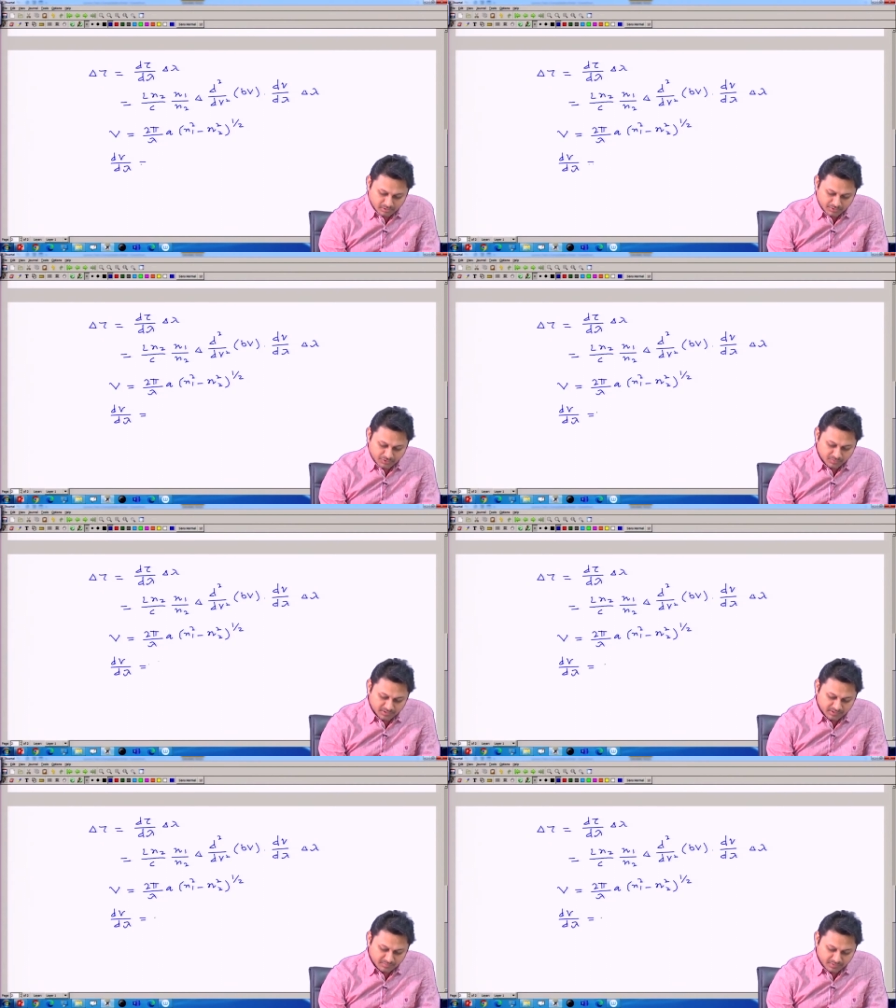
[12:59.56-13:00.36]
it should
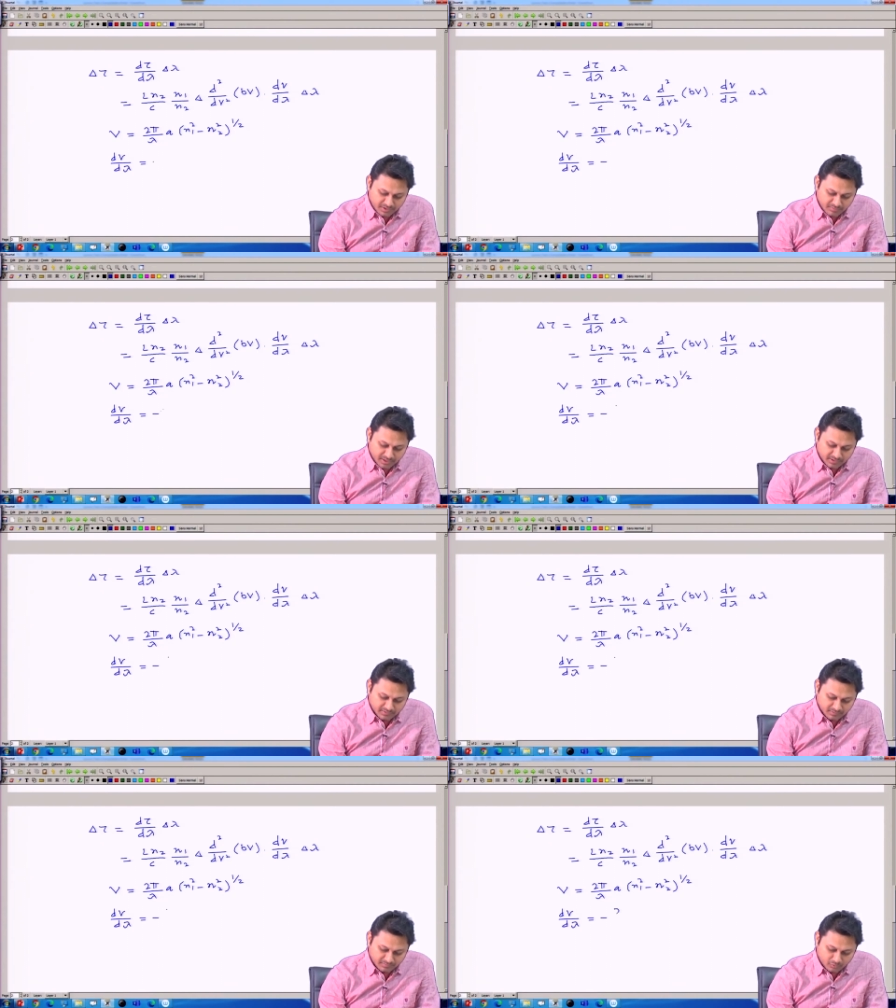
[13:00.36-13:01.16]
be simply
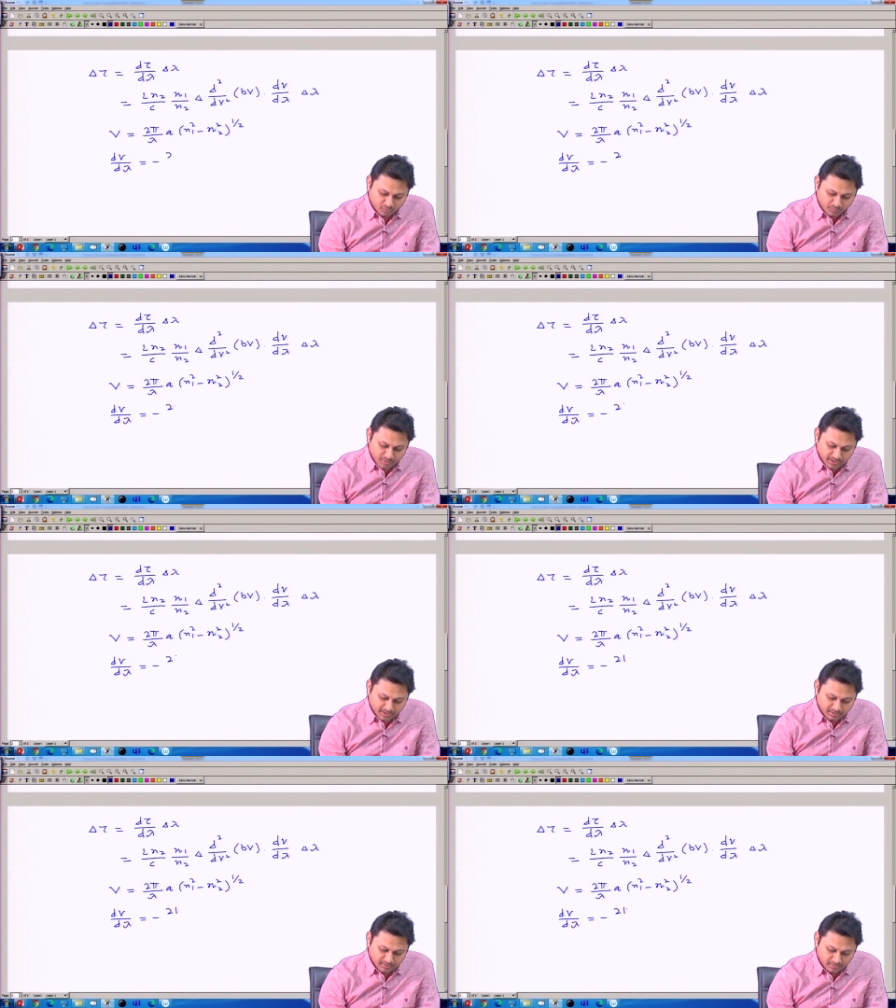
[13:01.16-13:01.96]
minus of 2
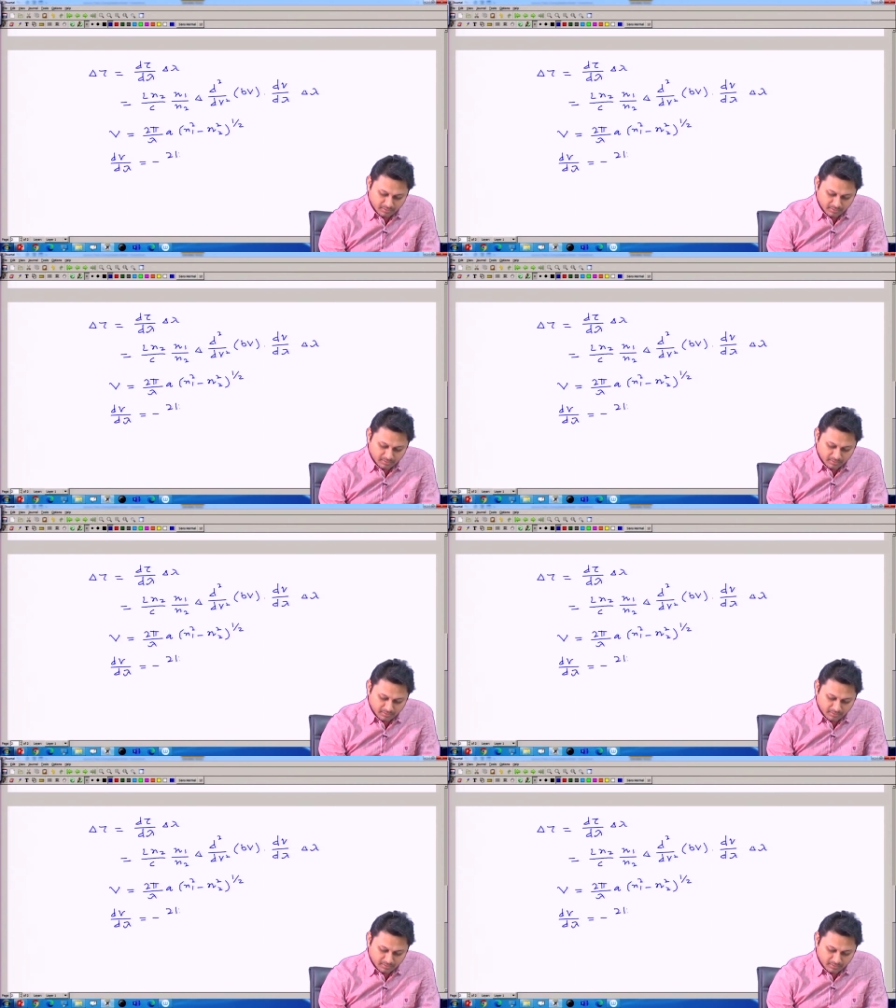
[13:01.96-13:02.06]
pi